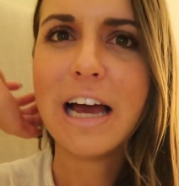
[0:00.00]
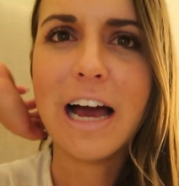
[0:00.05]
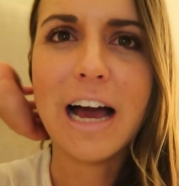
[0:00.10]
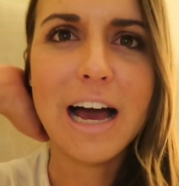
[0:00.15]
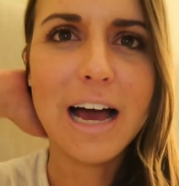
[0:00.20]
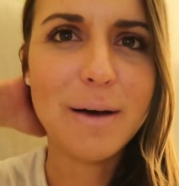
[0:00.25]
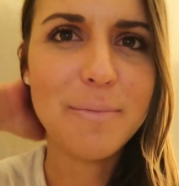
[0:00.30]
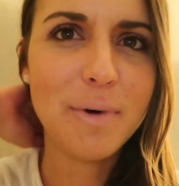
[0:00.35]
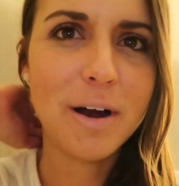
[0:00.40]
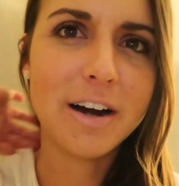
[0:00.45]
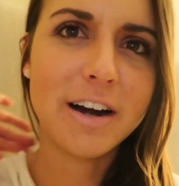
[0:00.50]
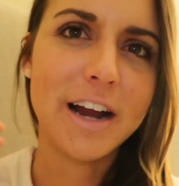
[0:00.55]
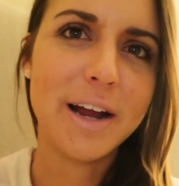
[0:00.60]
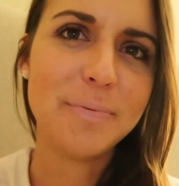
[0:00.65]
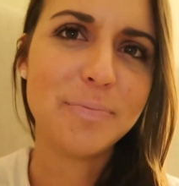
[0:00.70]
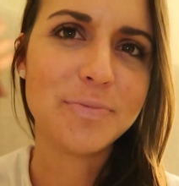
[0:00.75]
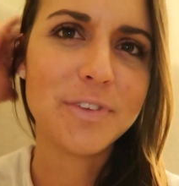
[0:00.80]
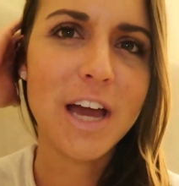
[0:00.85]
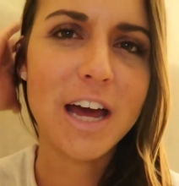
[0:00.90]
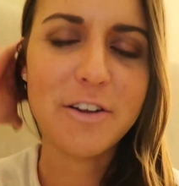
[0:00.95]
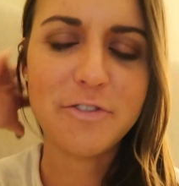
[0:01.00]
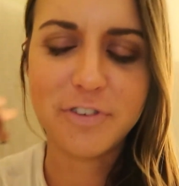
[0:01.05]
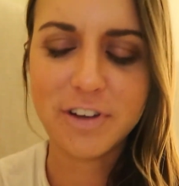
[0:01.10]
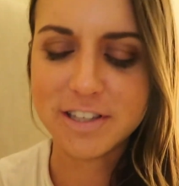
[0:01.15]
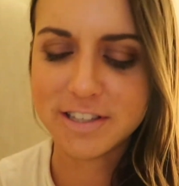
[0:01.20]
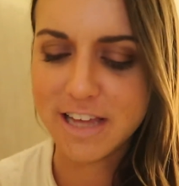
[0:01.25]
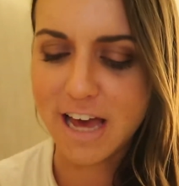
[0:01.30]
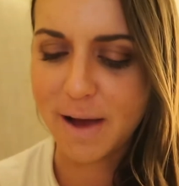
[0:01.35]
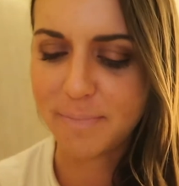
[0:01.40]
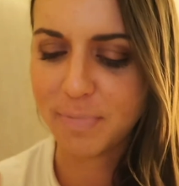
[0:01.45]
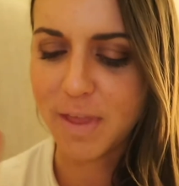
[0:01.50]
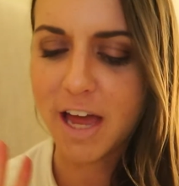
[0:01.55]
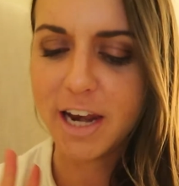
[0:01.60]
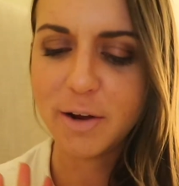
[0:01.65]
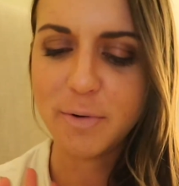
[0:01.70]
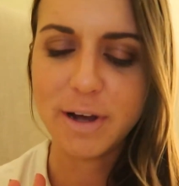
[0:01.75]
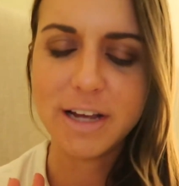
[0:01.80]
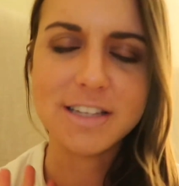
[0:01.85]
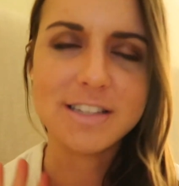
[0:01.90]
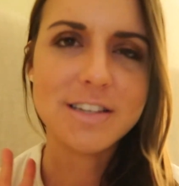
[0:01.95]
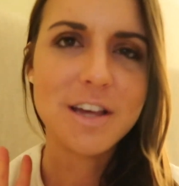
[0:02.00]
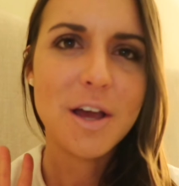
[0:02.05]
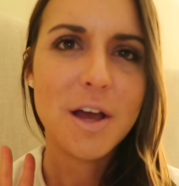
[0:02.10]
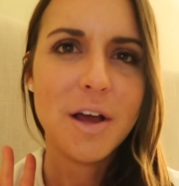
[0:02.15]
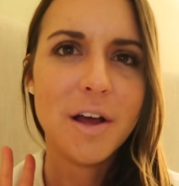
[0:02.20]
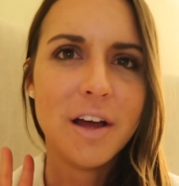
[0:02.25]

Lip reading: Alright, gotta fix that. Anyways,